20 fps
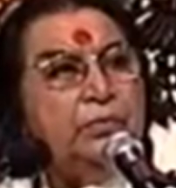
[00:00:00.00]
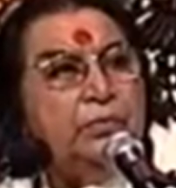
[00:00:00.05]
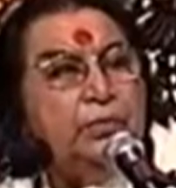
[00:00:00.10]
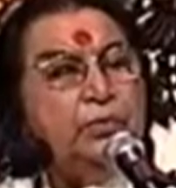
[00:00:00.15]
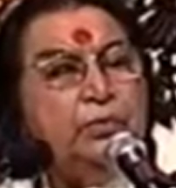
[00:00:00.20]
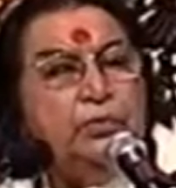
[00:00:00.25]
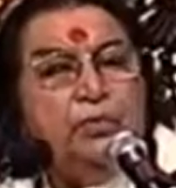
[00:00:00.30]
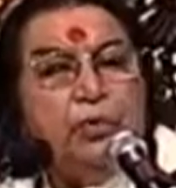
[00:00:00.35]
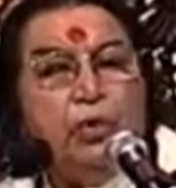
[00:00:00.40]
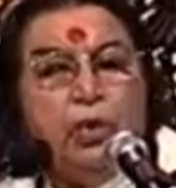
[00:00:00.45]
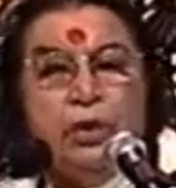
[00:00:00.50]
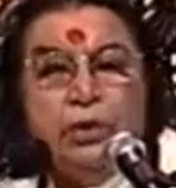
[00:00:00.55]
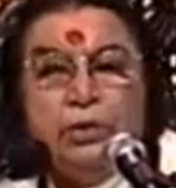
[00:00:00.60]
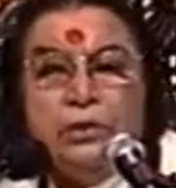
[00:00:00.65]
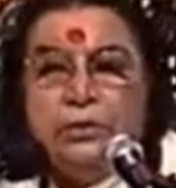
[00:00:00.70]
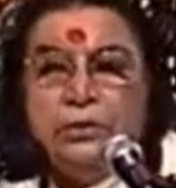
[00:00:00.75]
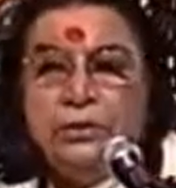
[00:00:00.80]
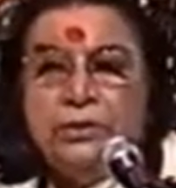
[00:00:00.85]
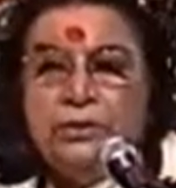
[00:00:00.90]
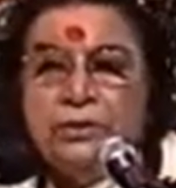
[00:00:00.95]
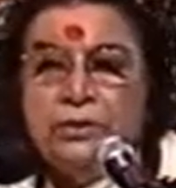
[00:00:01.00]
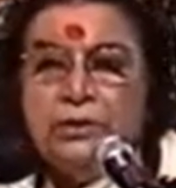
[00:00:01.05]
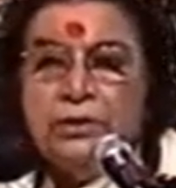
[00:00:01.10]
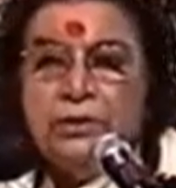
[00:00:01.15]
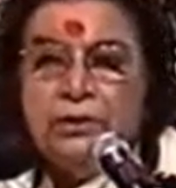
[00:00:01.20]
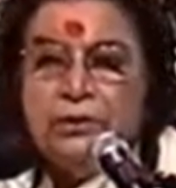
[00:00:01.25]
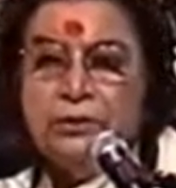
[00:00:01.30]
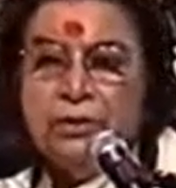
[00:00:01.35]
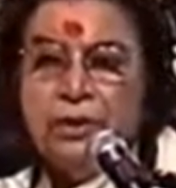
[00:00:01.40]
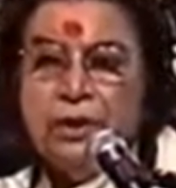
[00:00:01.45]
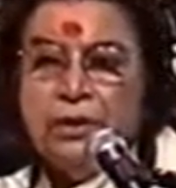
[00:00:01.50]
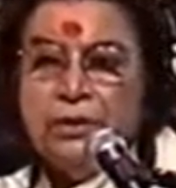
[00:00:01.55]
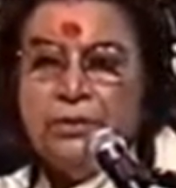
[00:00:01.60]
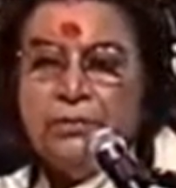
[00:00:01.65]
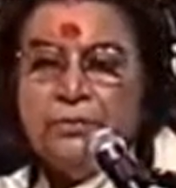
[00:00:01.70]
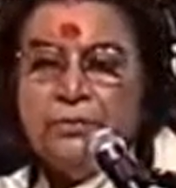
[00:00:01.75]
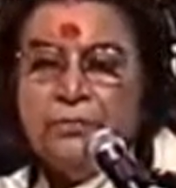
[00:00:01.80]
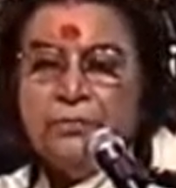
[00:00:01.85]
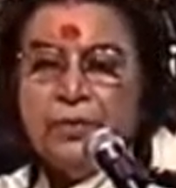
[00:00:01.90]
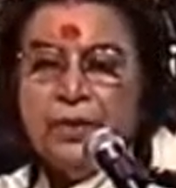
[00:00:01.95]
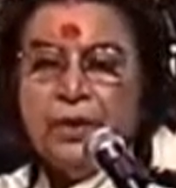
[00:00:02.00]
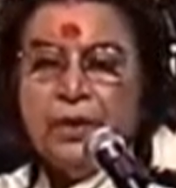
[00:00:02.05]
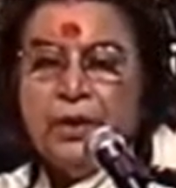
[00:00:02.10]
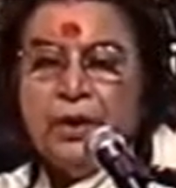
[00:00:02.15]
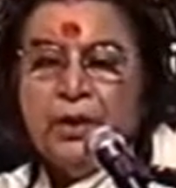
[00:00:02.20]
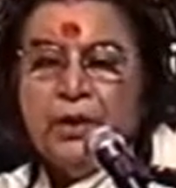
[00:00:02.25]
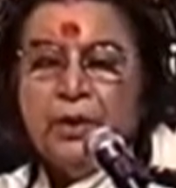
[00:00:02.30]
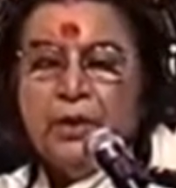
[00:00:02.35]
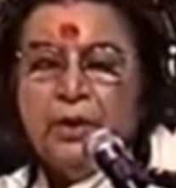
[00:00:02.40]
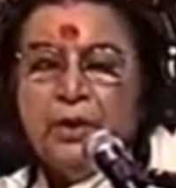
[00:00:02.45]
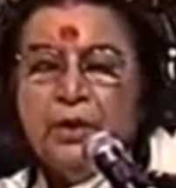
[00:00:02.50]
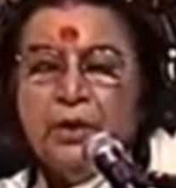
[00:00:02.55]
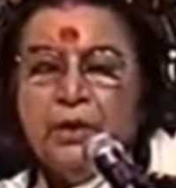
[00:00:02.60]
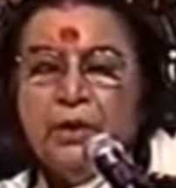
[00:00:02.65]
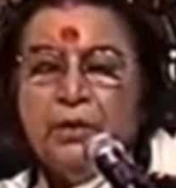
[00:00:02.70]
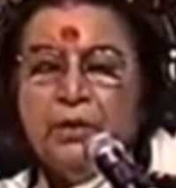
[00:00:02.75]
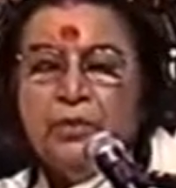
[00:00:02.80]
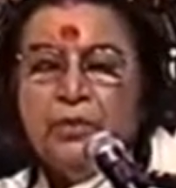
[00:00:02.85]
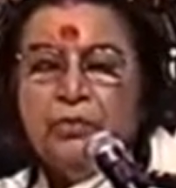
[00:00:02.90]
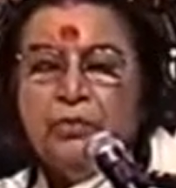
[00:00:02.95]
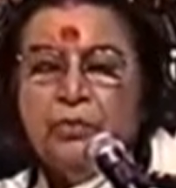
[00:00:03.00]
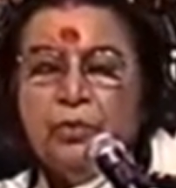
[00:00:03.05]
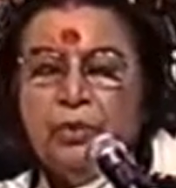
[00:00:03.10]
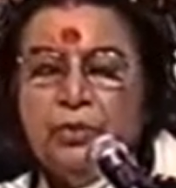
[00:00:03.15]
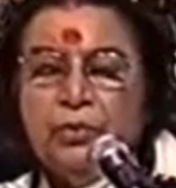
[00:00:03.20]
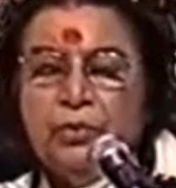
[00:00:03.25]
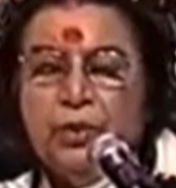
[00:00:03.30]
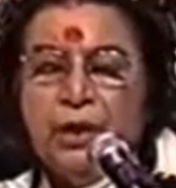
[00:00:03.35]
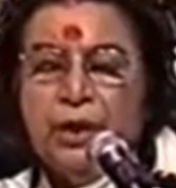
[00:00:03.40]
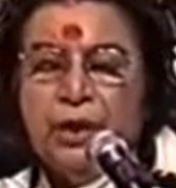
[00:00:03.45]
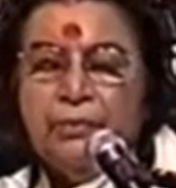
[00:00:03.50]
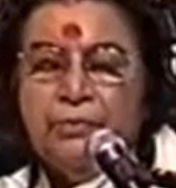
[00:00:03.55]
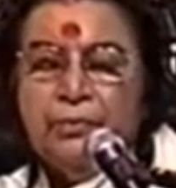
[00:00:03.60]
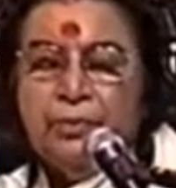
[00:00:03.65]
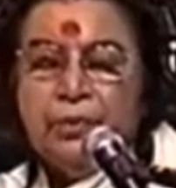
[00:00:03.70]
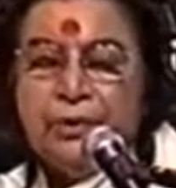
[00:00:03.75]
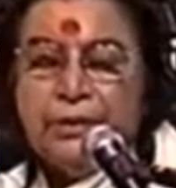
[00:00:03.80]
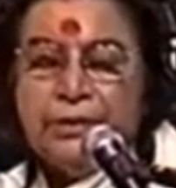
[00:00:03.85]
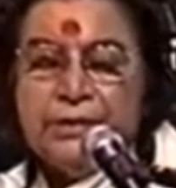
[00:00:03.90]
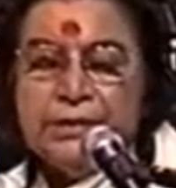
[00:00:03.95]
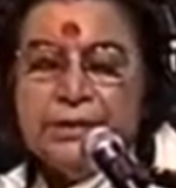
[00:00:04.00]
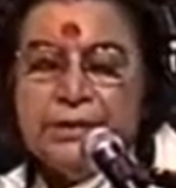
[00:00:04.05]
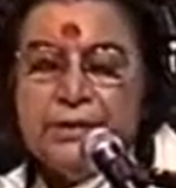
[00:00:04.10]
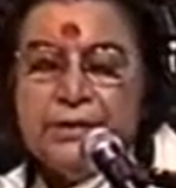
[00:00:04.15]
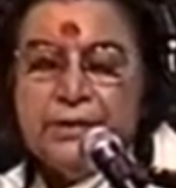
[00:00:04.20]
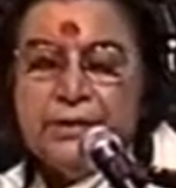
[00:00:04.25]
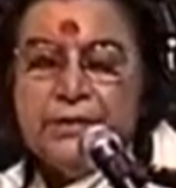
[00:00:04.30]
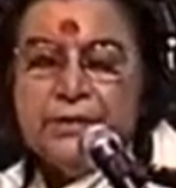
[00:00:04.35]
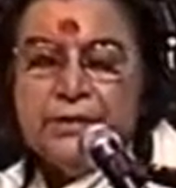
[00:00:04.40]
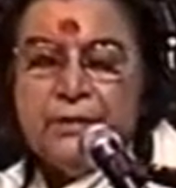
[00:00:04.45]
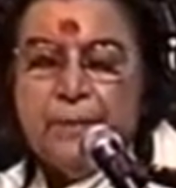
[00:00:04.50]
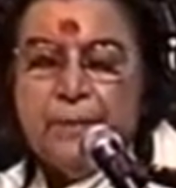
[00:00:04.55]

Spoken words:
you want Sahaja Yoga, you want to have your ascent,